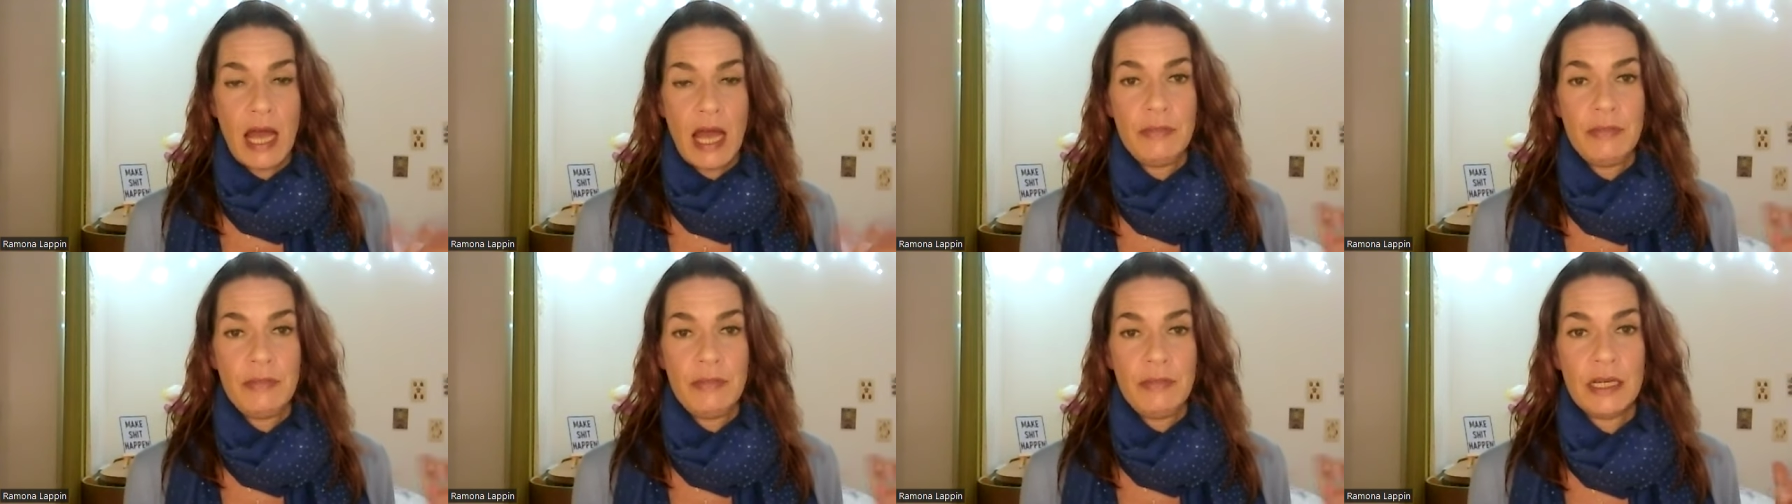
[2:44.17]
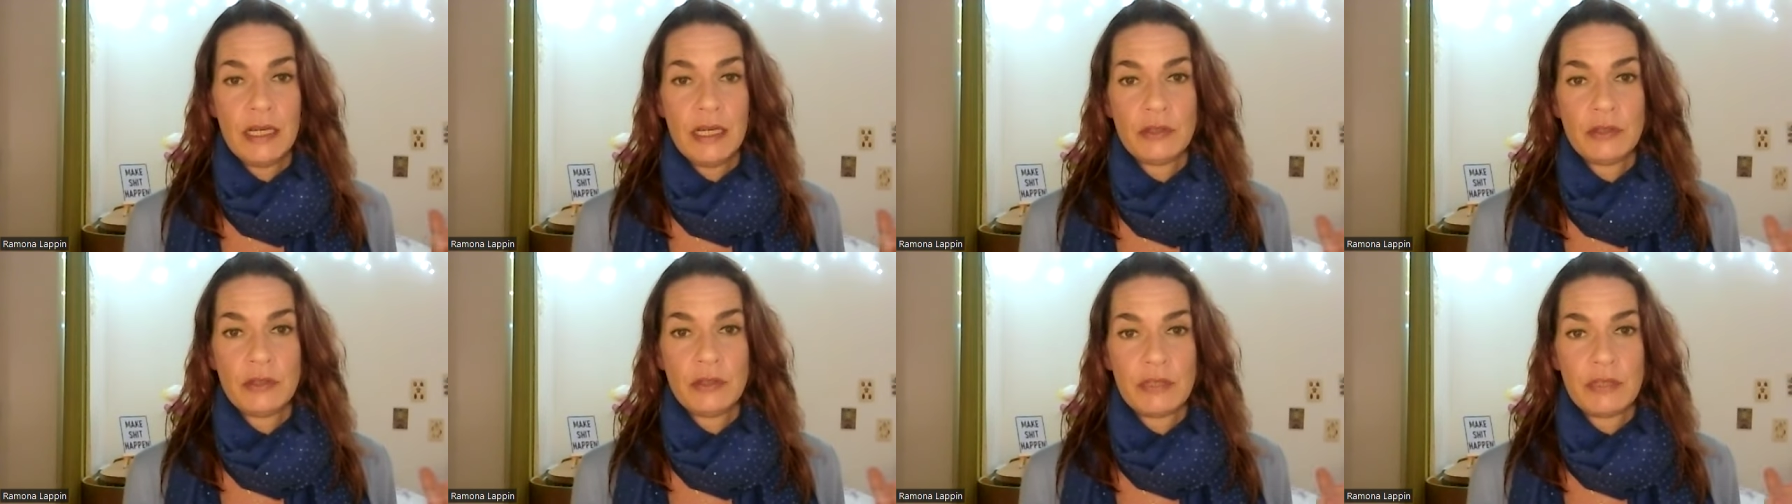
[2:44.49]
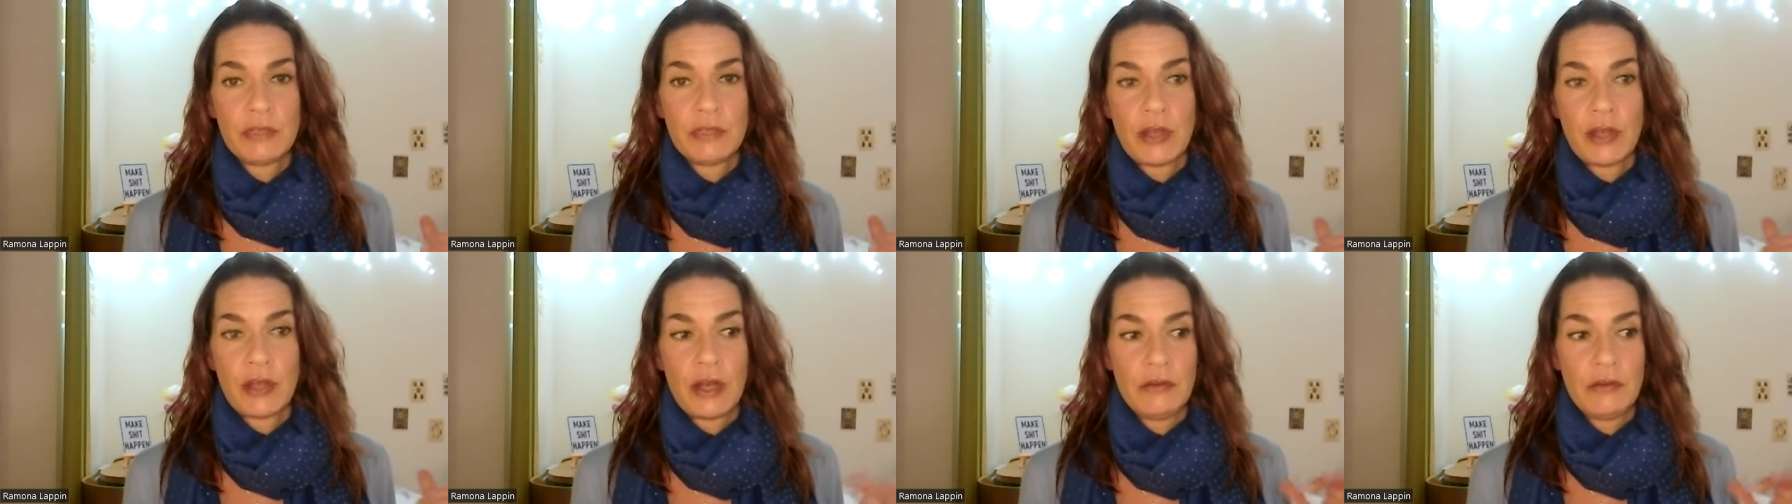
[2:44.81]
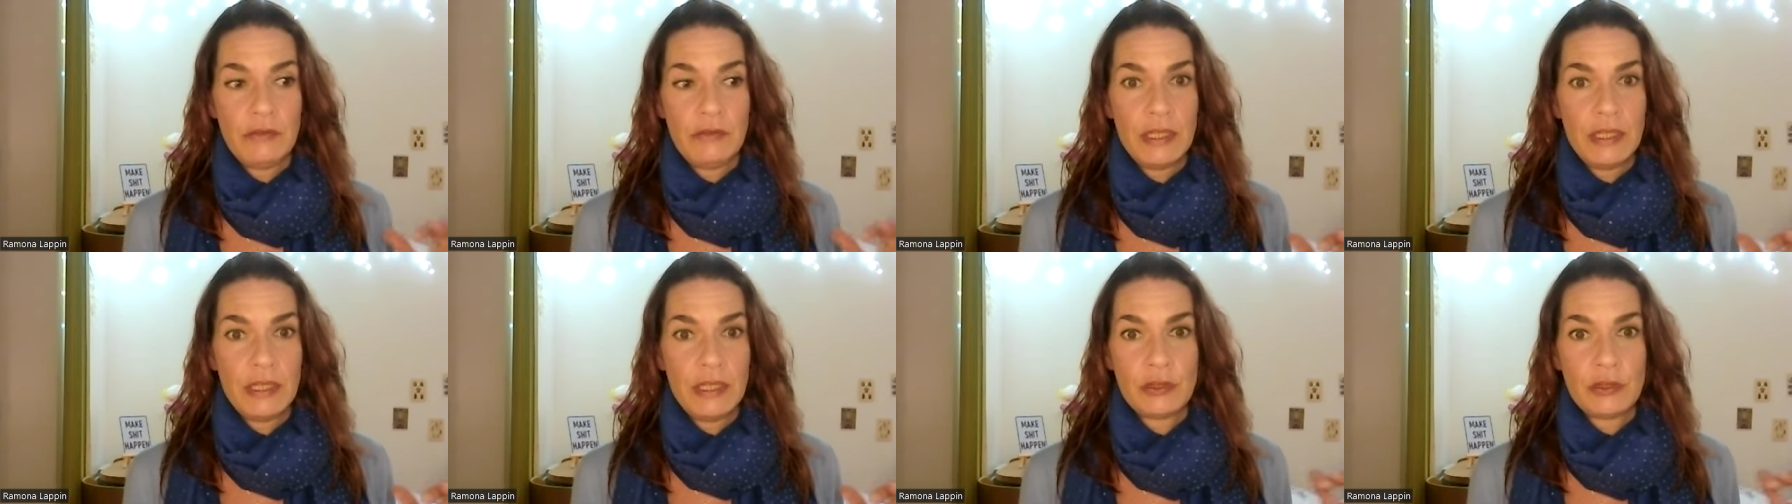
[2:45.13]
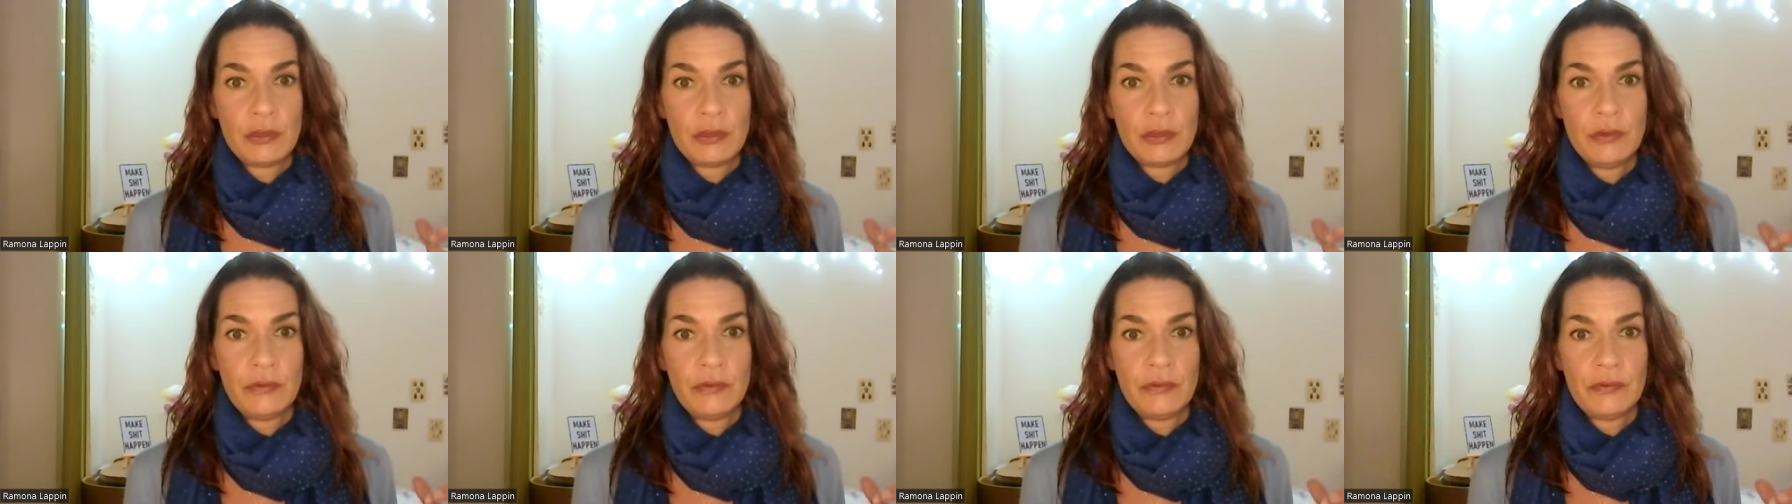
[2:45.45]
I'm here to return real
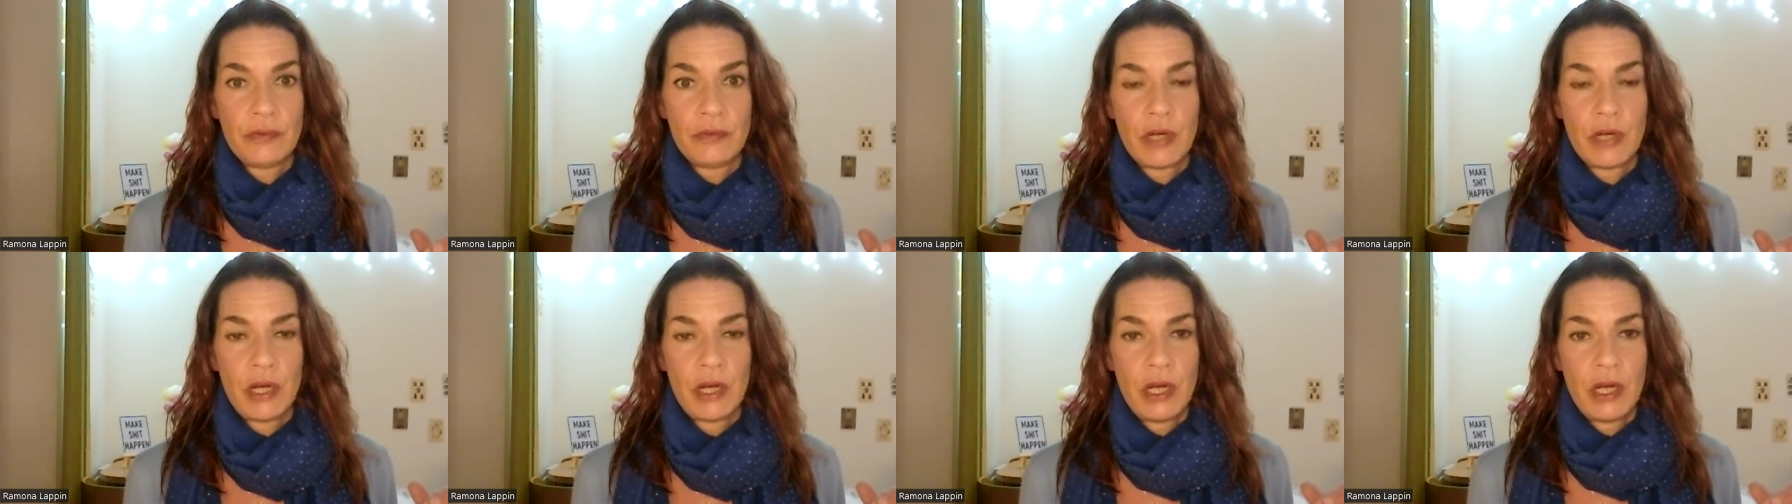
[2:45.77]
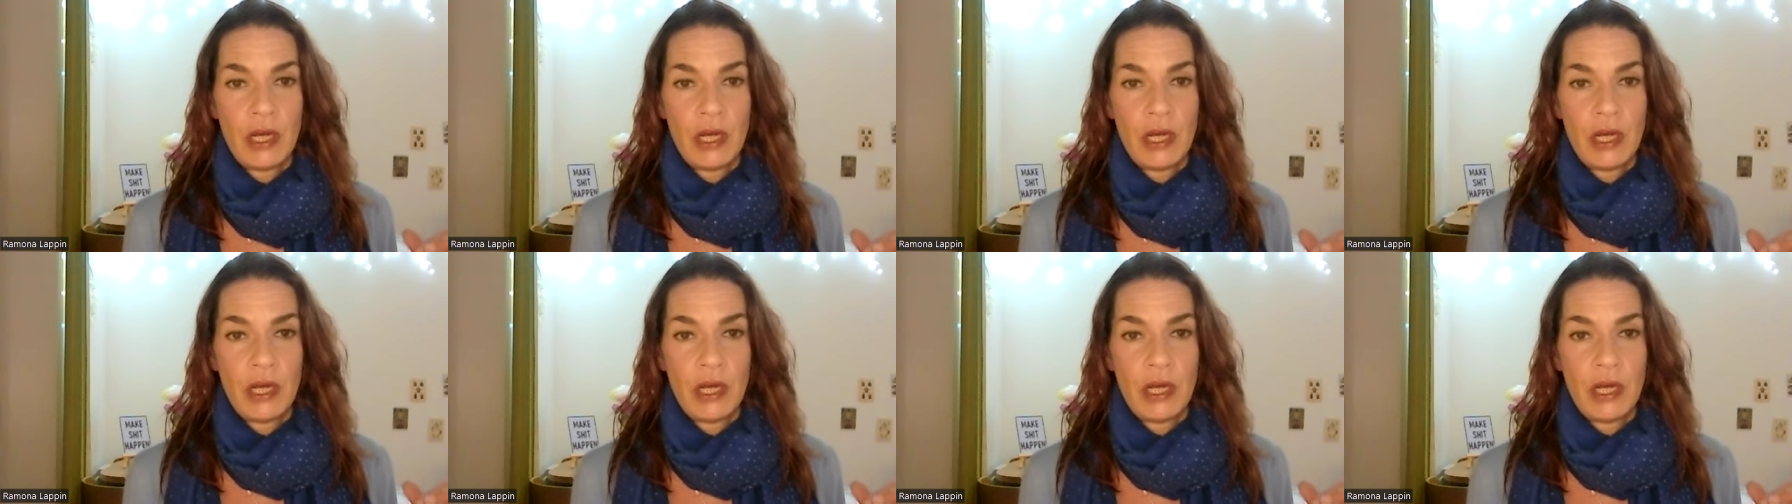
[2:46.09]
truth.